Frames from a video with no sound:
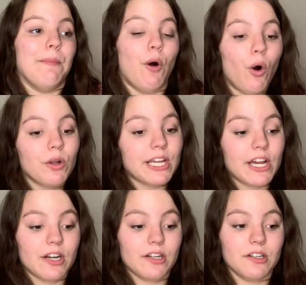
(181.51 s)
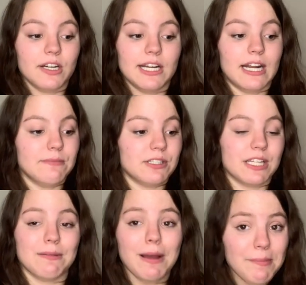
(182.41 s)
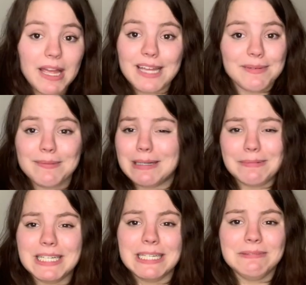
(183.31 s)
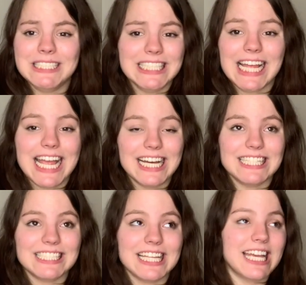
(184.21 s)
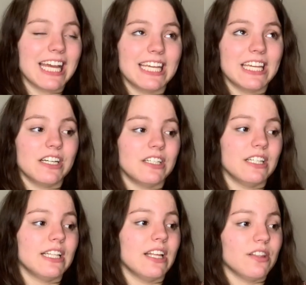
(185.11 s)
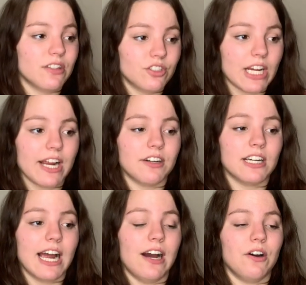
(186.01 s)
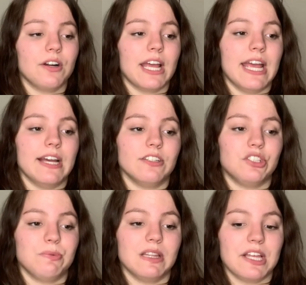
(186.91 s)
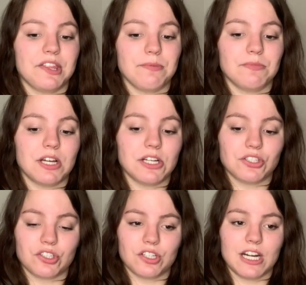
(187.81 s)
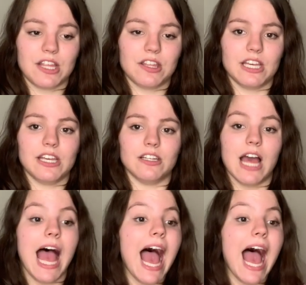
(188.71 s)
I'm holding her and I'm just like, my baby, and they get here and they check her out and she wouldn't let them touch her or anything, and